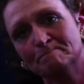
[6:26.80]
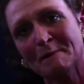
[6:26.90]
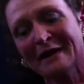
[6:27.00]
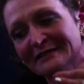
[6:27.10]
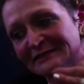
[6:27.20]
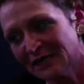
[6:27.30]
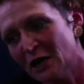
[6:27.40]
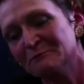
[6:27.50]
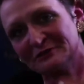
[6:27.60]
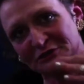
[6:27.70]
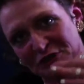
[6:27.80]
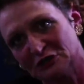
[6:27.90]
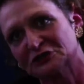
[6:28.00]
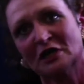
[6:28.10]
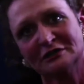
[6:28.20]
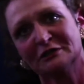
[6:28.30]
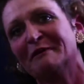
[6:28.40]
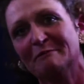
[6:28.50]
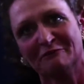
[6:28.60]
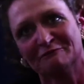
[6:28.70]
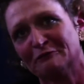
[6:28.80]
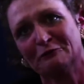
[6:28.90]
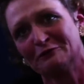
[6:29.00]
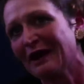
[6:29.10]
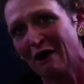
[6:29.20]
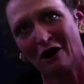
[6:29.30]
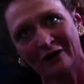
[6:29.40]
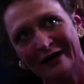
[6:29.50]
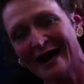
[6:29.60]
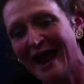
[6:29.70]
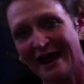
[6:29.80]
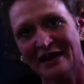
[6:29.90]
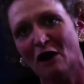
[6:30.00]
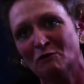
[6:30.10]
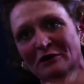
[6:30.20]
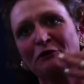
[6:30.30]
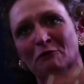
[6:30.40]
But it's time to start judging people for who they are and not what